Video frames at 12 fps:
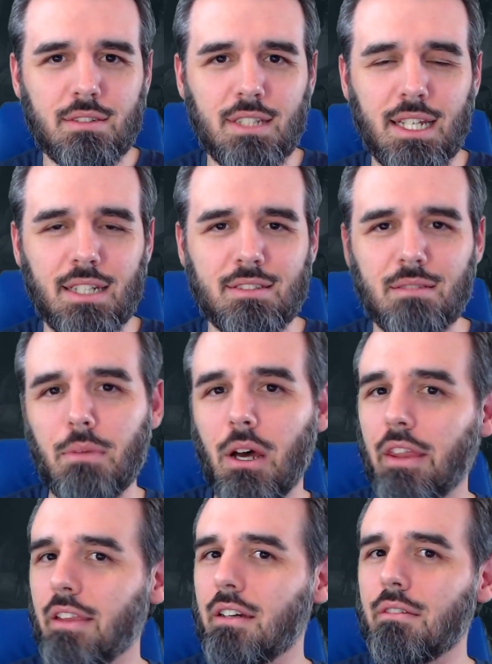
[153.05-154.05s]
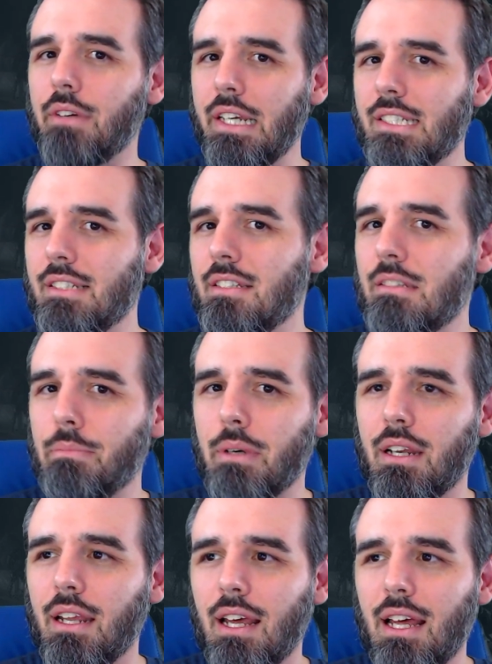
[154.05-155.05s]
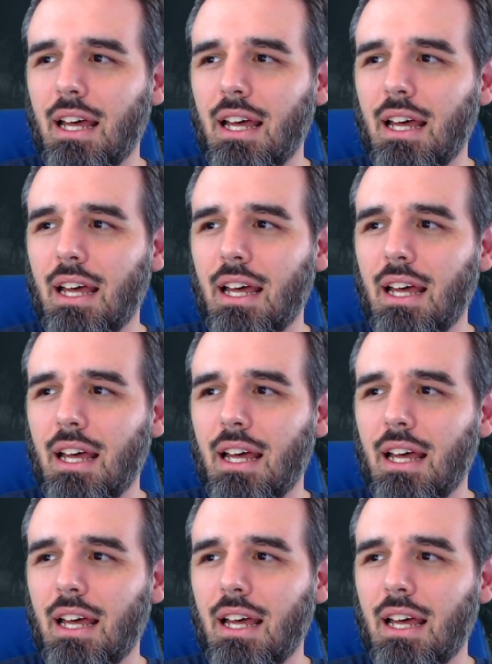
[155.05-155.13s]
say, some other races. But